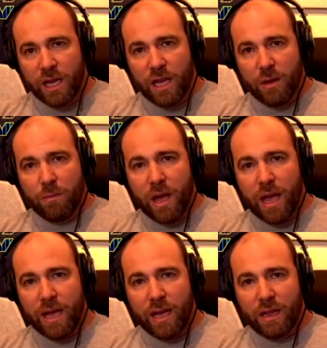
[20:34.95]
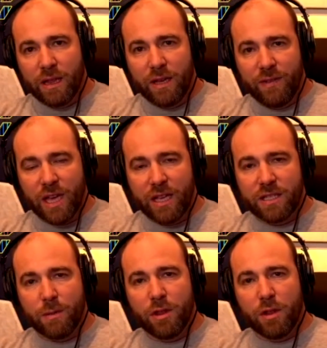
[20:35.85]
it may alleviate
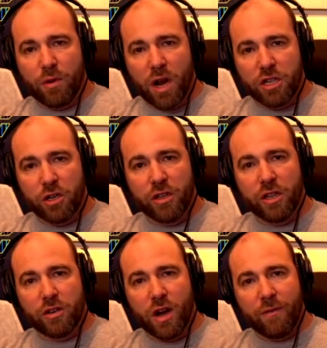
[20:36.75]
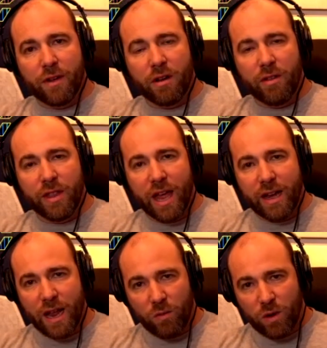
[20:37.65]
some of the pressure and the traffic on that
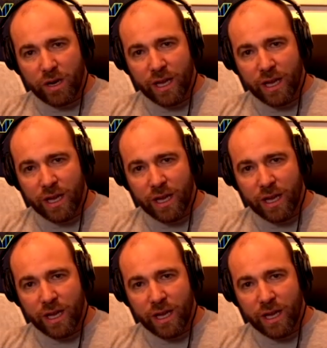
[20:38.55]
network,